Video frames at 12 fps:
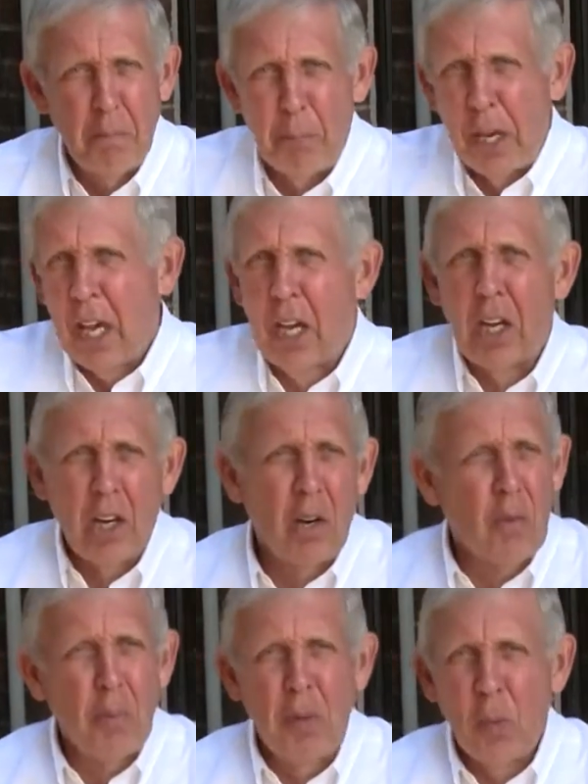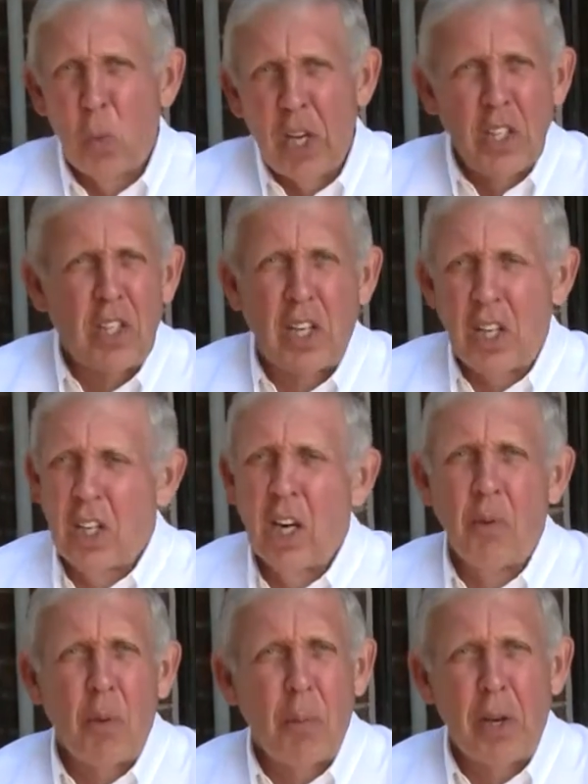Big government, we can take
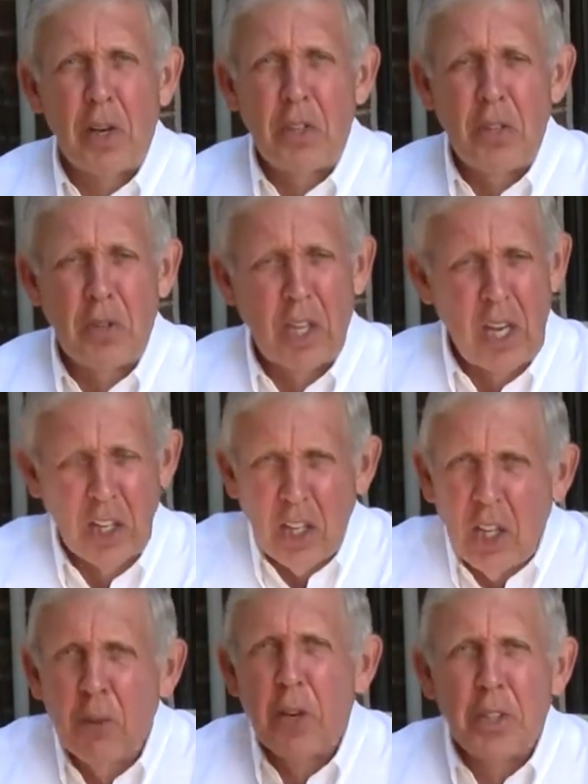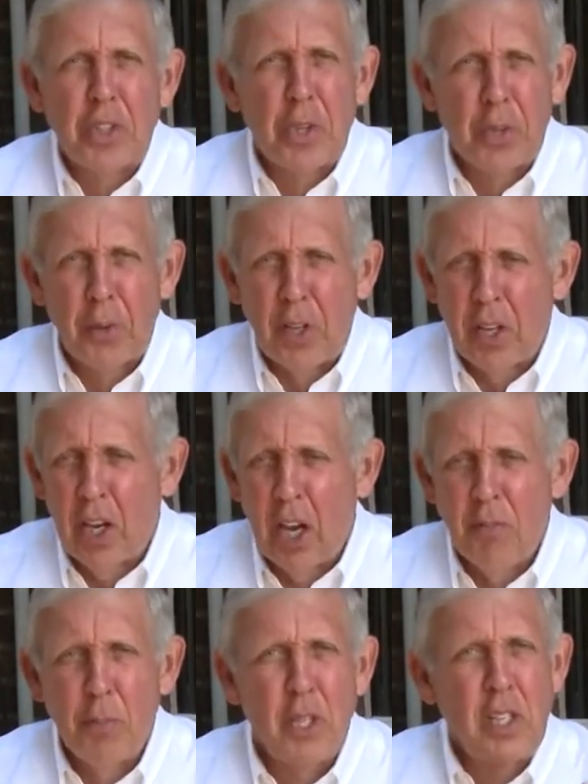care of it better than you can. Give us the
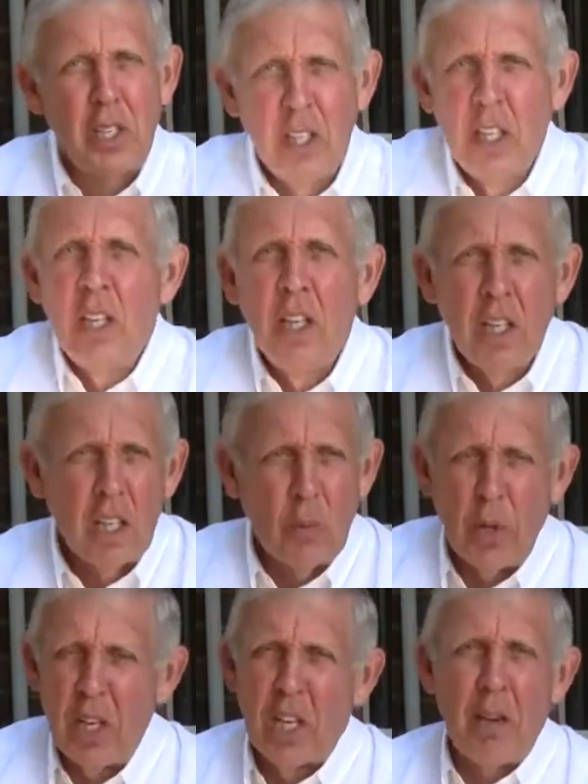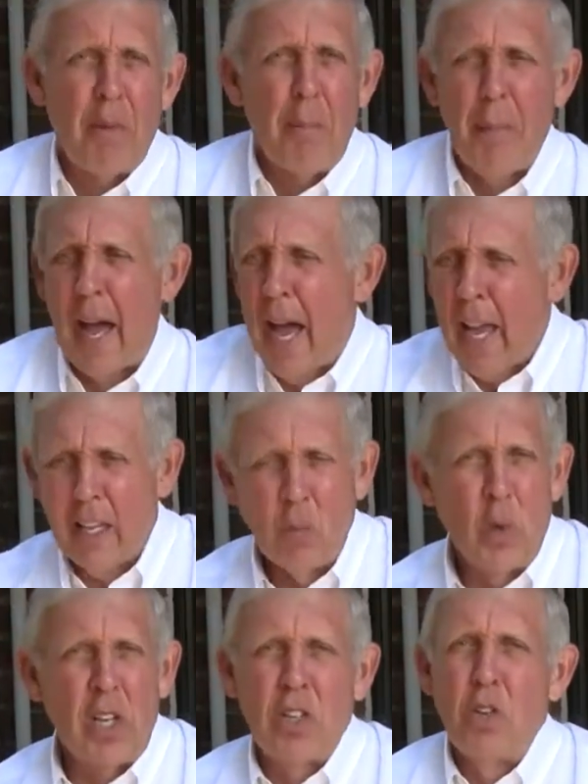$3.5 million, and we can give it back,
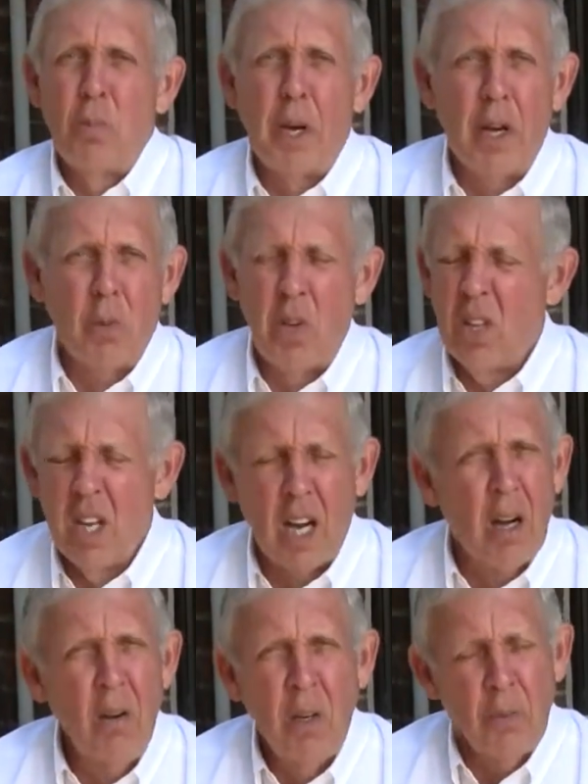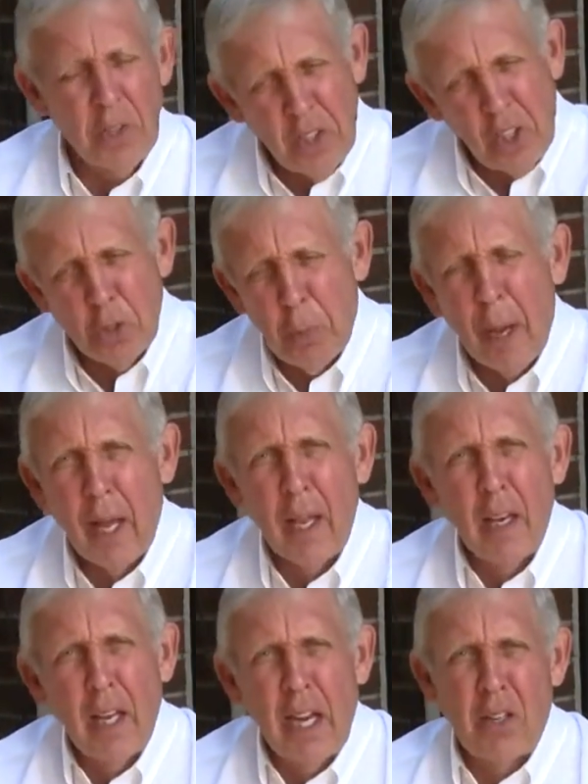and we can do better with it. No, reduce my
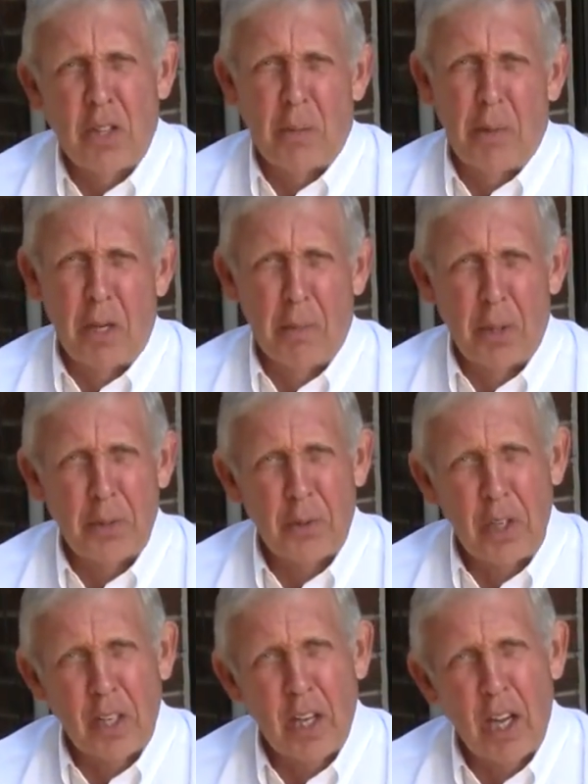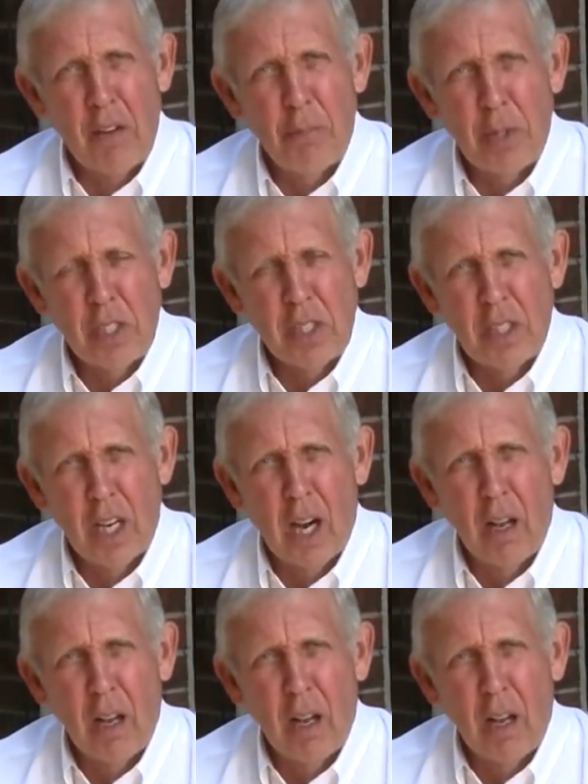electric bill by $3.5 million.